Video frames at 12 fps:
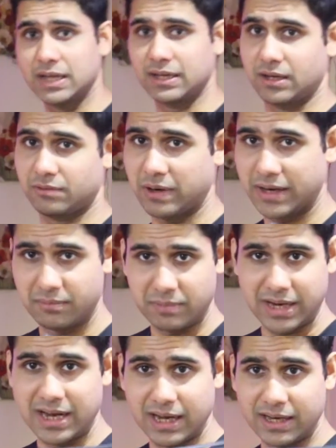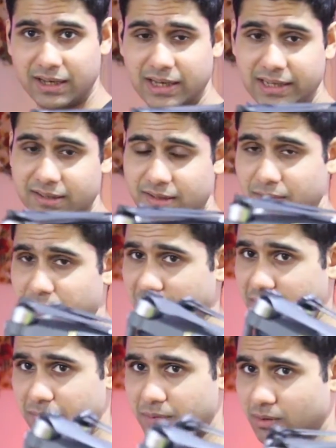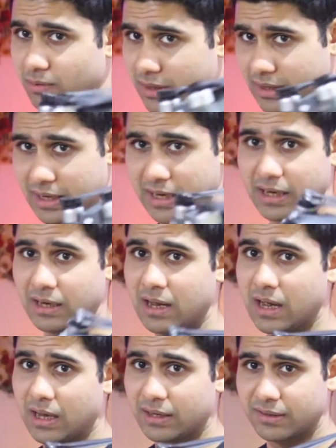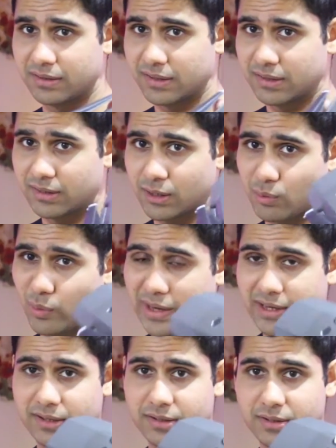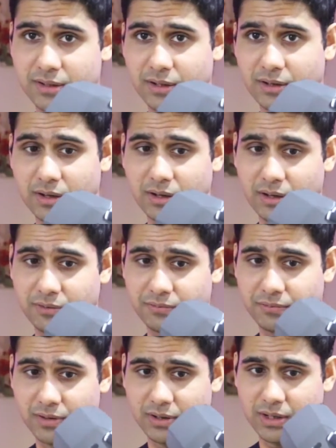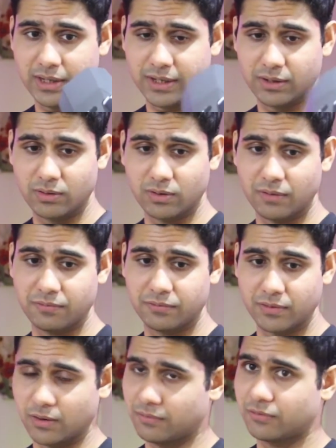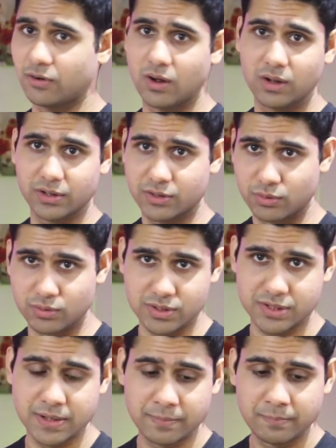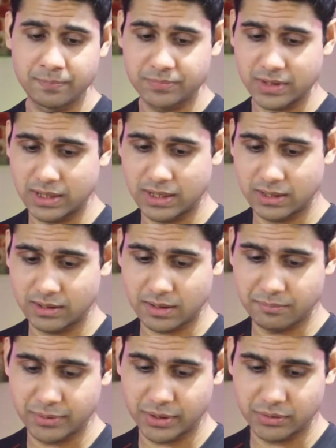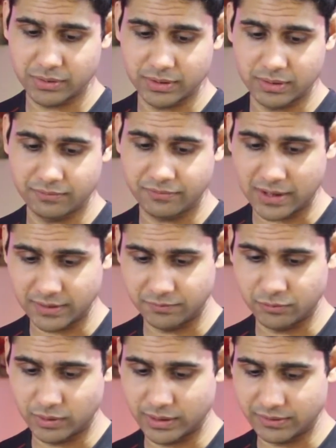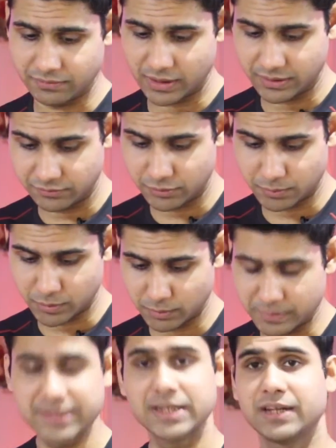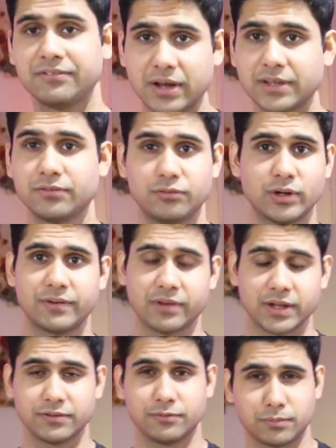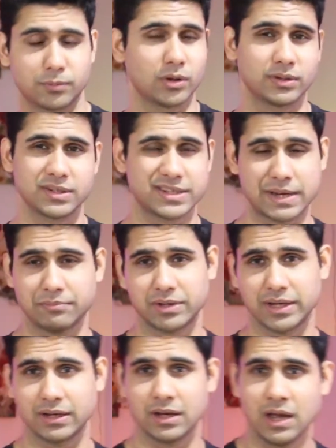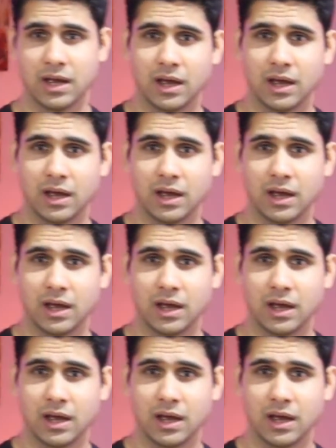right in my hand. Like, this is the Mavic Pro again. This is the quietest of all the drones compared to the Phantom 4 and the Phantom 4 Pro. Basically, Phantom 4 and Phantom 4 Pro are the same thing,